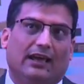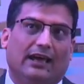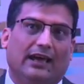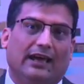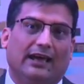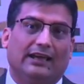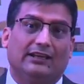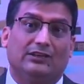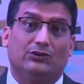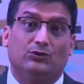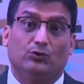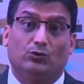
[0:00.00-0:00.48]

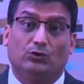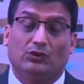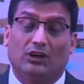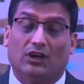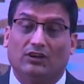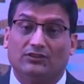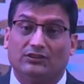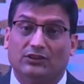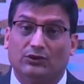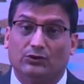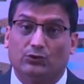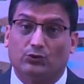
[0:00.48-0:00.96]
And
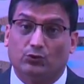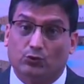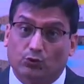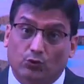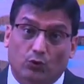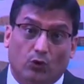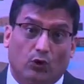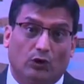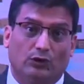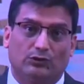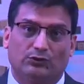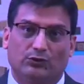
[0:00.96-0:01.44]

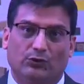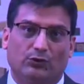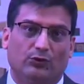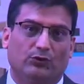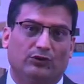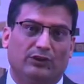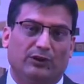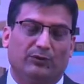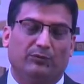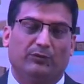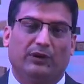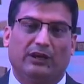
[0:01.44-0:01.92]
2002 also you
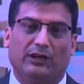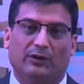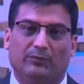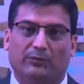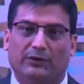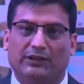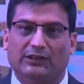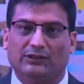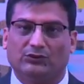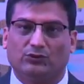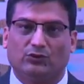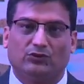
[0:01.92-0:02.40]
didn't make
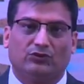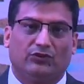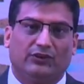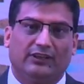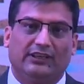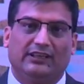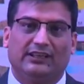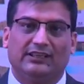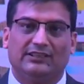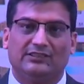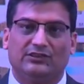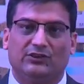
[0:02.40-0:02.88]
money. So
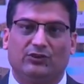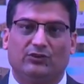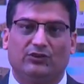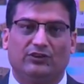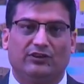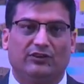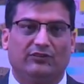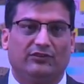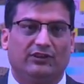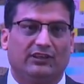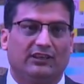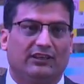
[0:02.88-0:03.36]
3
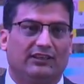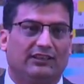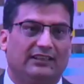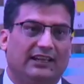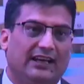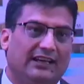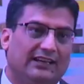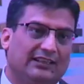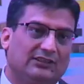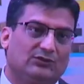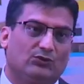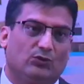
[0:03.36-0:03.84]
consecutive years,
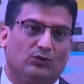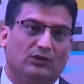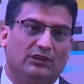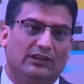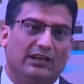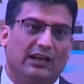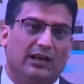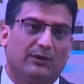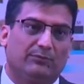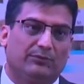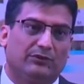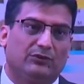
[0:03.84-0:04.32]
that has
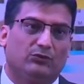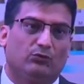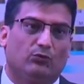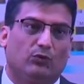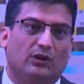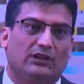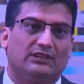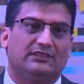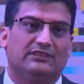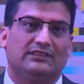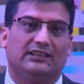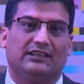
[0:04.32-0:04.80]
only happened
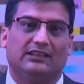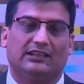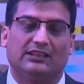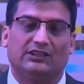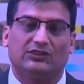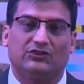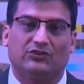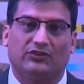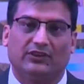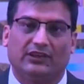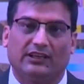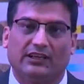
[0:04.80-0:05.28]
once in
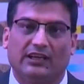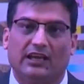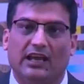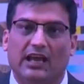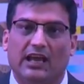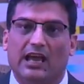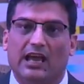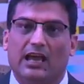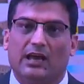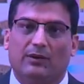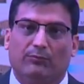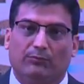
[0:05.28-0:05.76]
history.
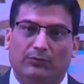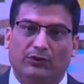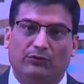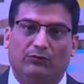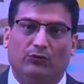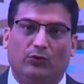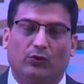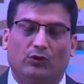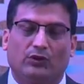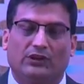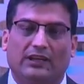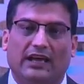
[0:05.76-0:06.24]

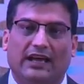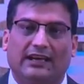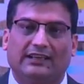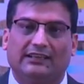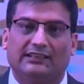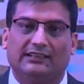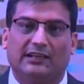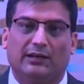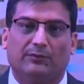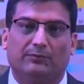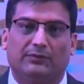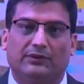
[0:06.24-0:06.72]
Before that,
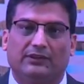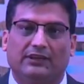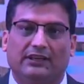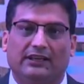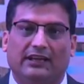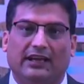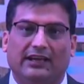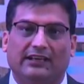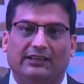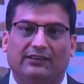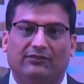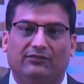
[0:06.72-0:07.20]
it happened in
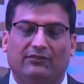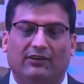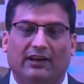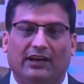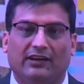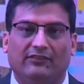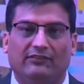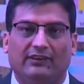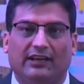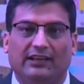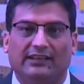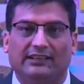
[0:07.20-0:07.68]

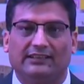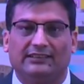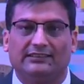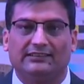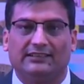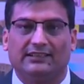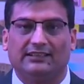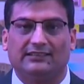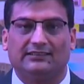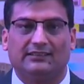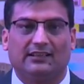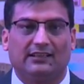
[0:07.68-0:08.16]
95,
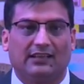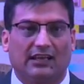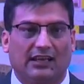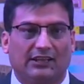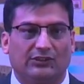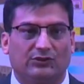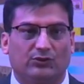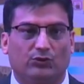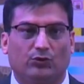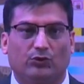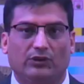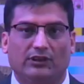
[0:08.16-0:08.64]
96, the
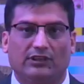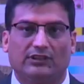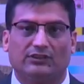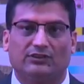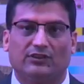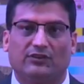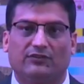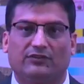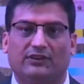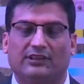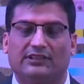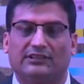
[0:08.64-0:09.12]
last 2
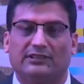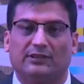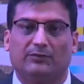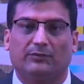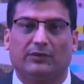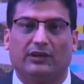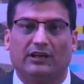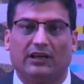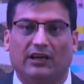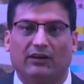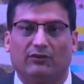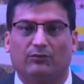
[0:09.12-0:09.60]
years of
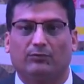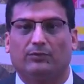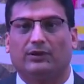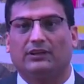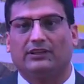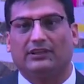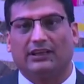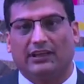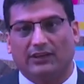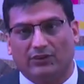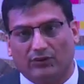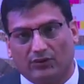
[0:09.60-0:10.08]
Narasimha Rao,
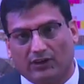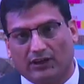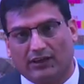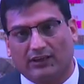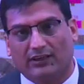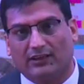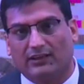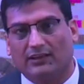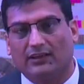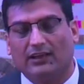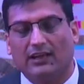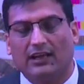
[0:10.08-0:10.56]
but then you had
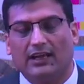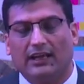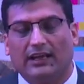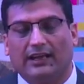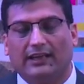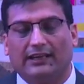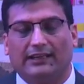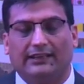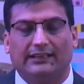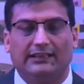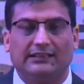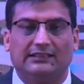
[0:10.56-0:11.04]
a
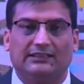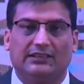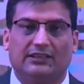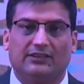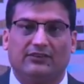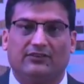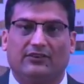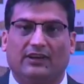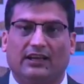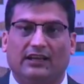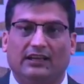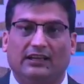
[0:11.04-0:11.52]

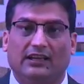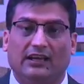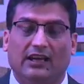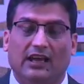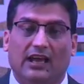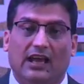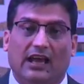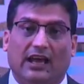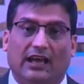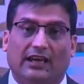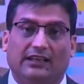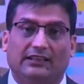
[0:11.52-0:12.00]
decent rally.
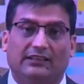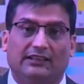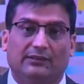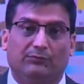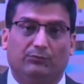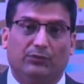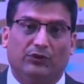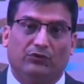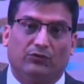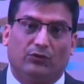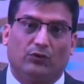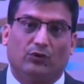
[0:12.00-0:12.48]
And
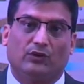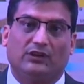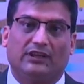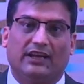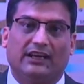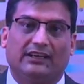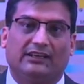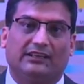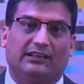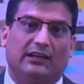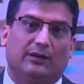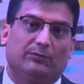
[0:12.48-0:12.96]
before
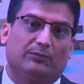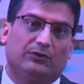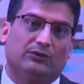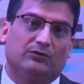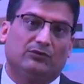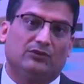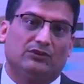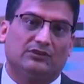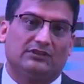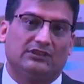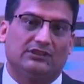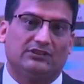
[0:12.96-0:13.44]
that, it
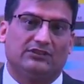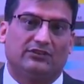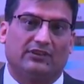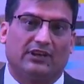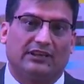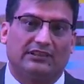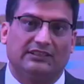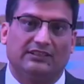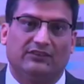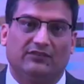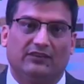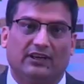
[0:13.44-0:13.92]
happened was
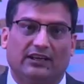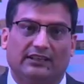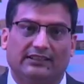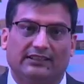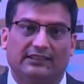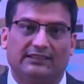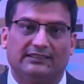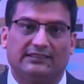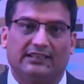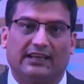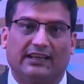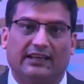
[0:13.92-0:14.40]
Rajiv
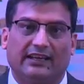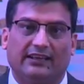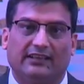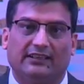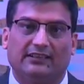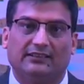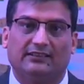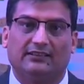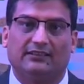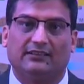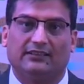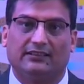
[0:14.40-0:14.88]
Gandhi's 2nd
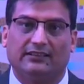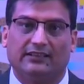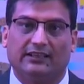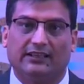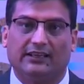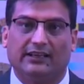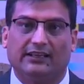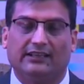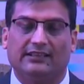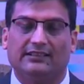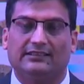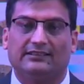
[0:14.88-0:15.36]
and 3rd
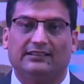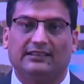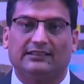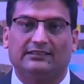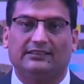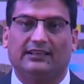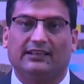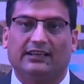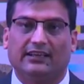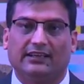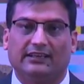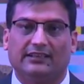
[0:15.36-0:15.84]
year,
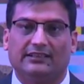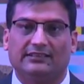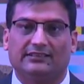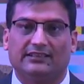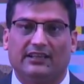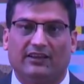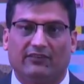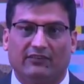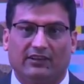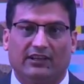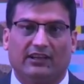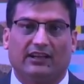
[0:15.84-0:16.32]
86 and
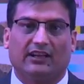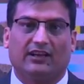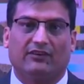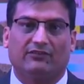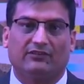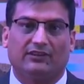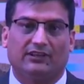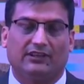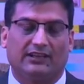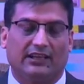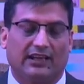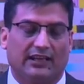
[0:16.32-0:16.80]
87, and
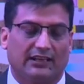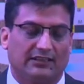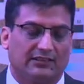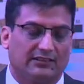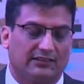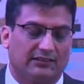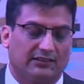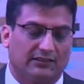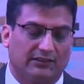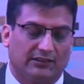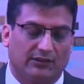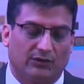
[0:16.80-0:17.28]
after that,
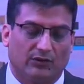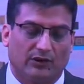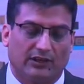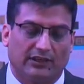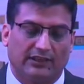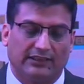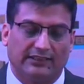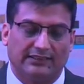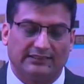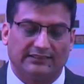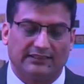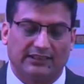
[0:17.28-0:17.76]
you had
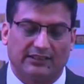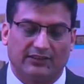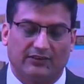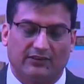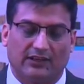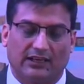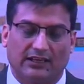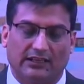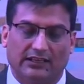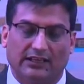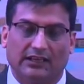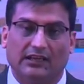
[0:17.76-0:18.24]
a decent
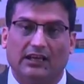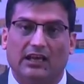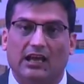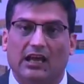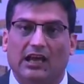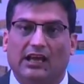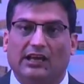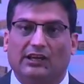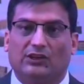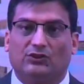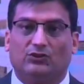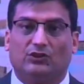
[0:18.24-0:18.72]
rally.
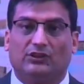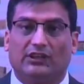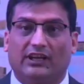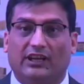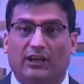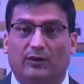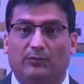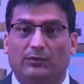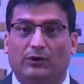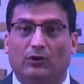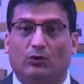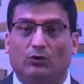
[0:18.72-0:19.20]
So there
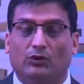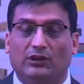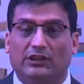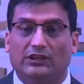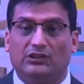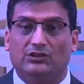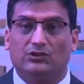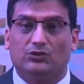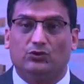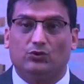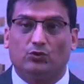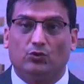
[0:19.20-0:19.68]
have been
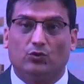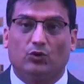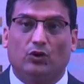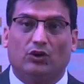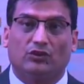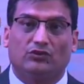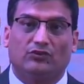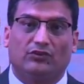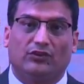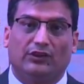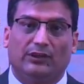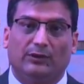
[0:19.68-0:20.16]
only 2
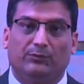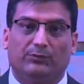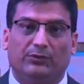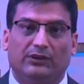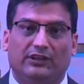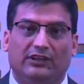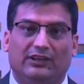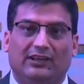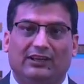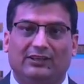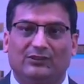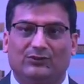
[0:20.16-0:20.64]
or 3
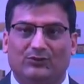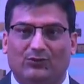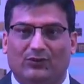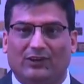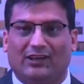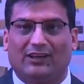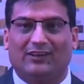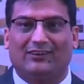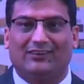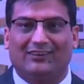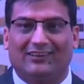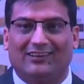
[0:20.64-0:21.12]
periods
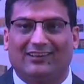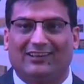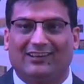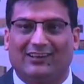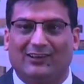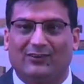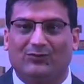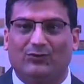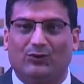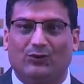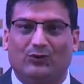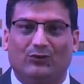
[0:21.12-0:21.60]
where
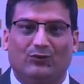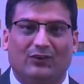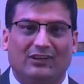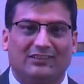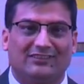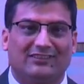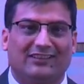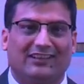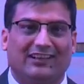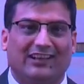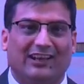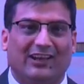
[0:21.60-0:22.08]
if you
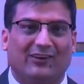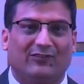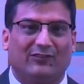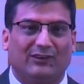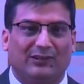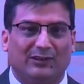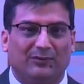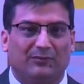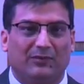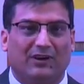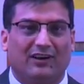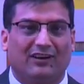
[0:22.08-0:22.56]
invested in
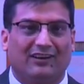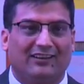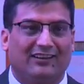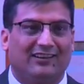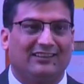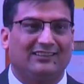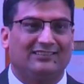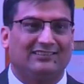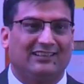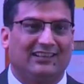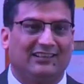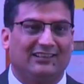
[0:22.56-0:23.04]
equity
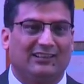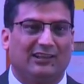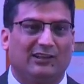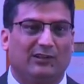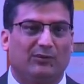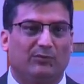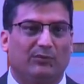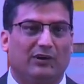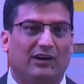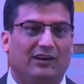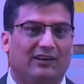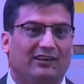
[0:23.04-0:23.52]
markets and
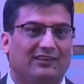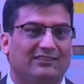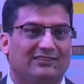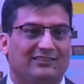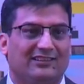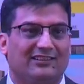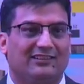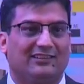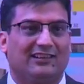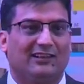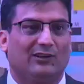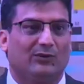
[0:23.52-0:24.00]
the markets
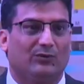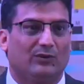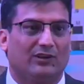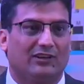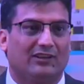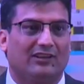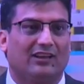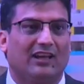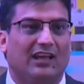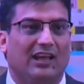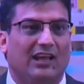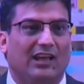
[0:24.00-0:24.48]
didn't
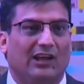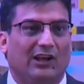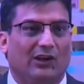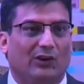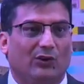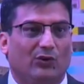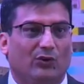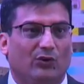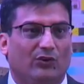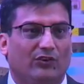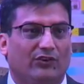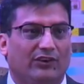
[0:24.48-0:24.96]
deliver
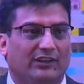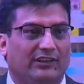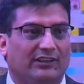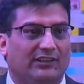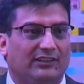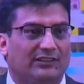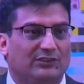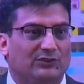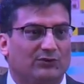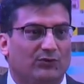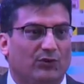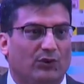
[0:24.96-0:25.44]
good
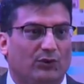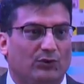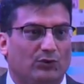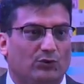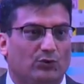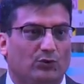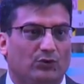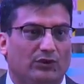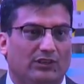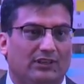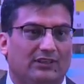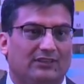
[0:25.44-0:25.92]
returns for
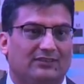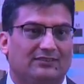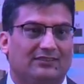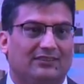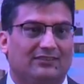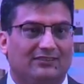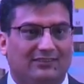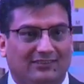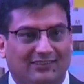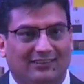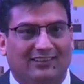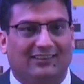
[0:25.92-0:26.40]
2 years,
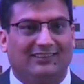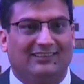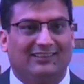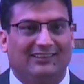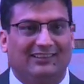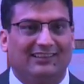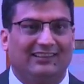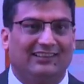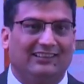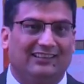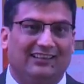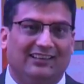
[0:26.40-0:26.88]

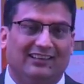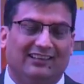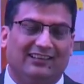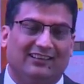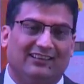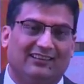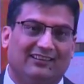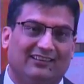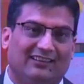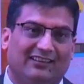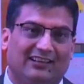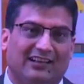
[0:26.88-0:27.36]

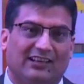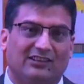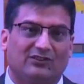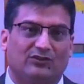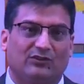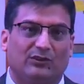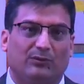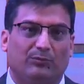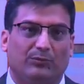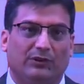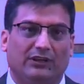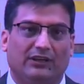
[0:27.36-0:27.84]
the
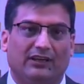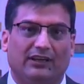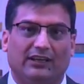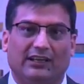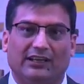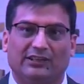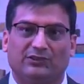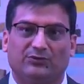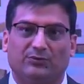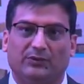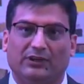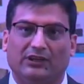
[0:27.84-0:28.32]
rest of the period
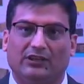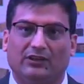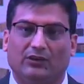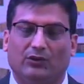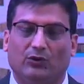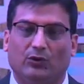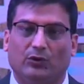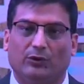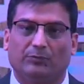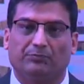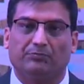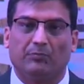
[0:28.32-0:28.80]
has been
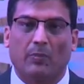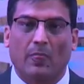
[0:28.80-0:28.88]
good.